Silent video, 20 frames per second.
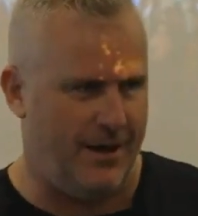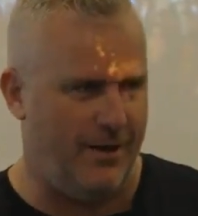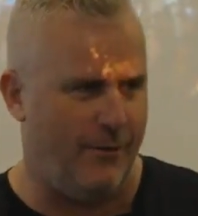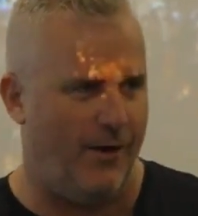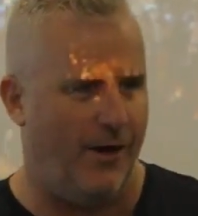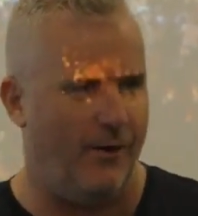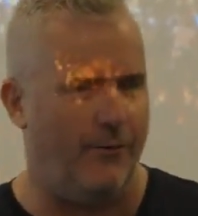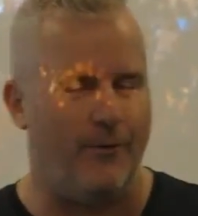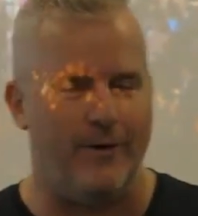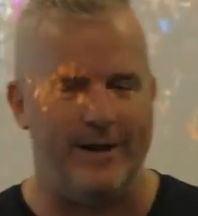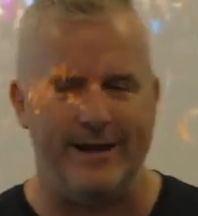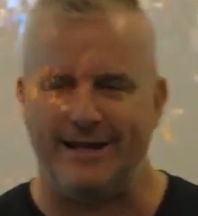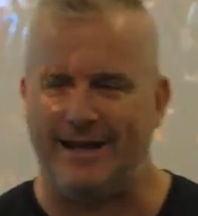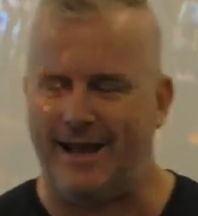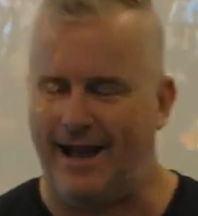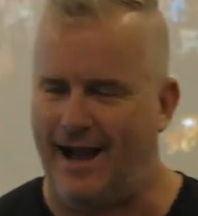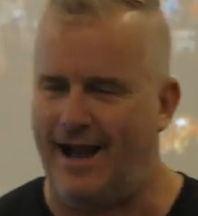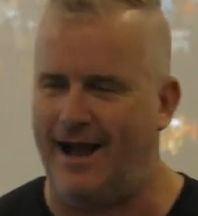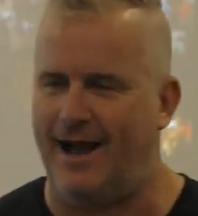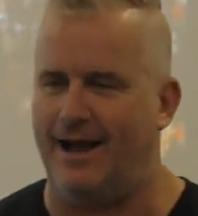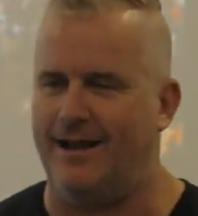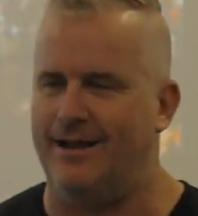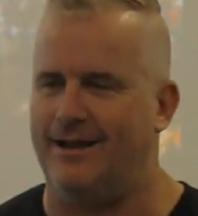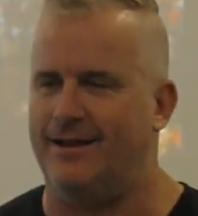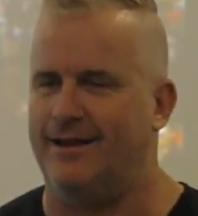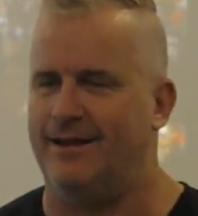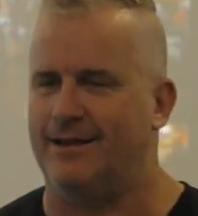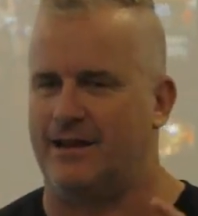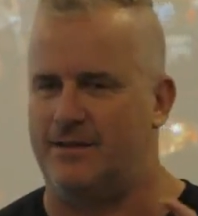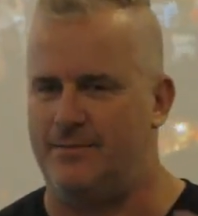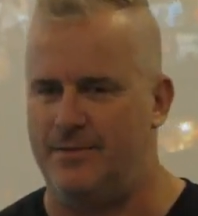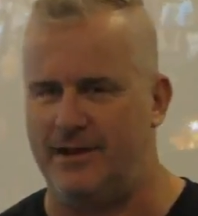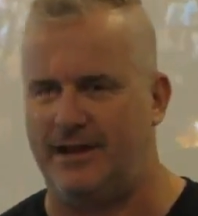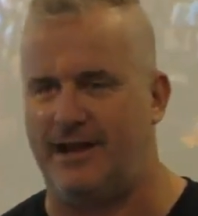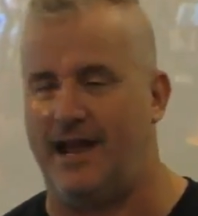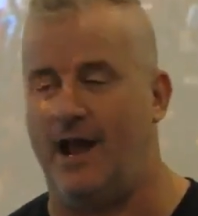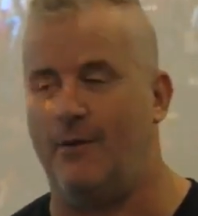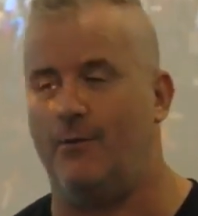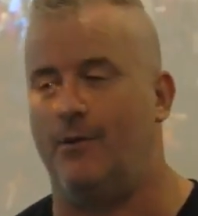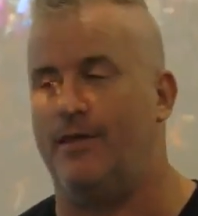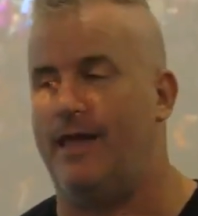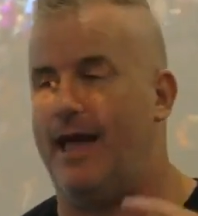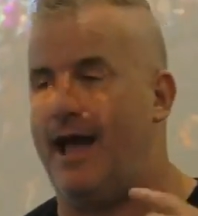why we can't communicate with